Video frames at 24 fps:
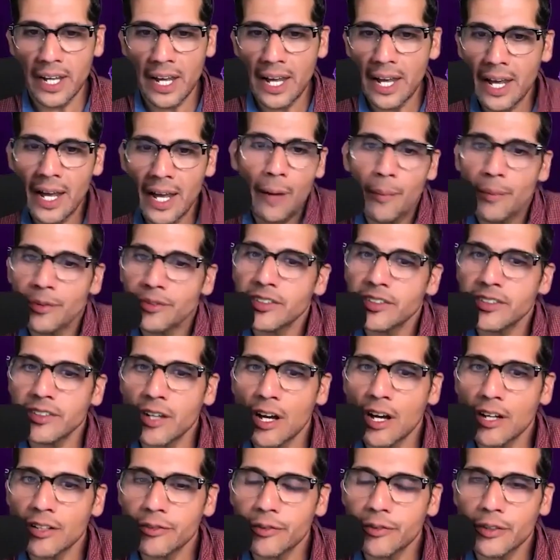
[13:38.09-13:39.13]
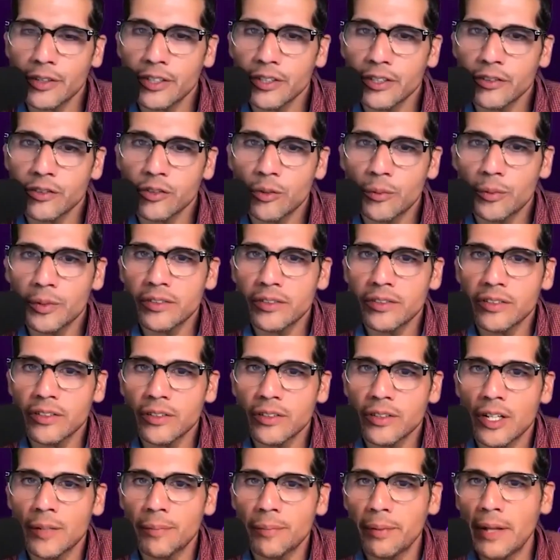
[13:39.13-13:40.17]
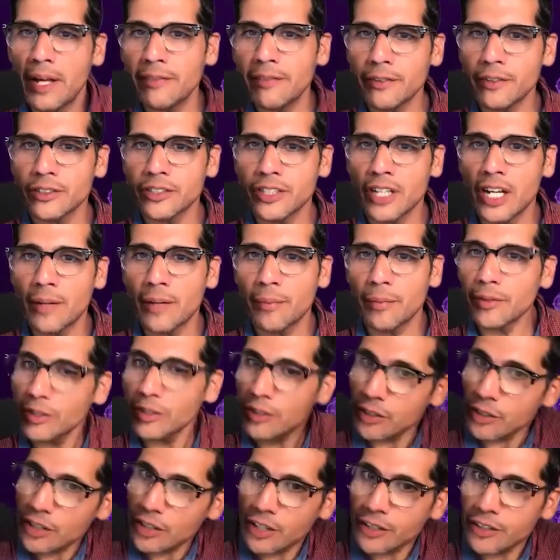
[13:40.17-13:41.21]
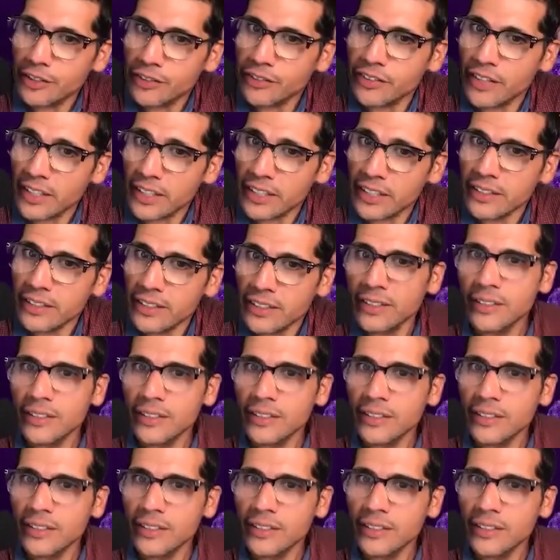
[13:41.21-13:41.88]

How much does it cost for a consumer to apply for a job or to look on your site?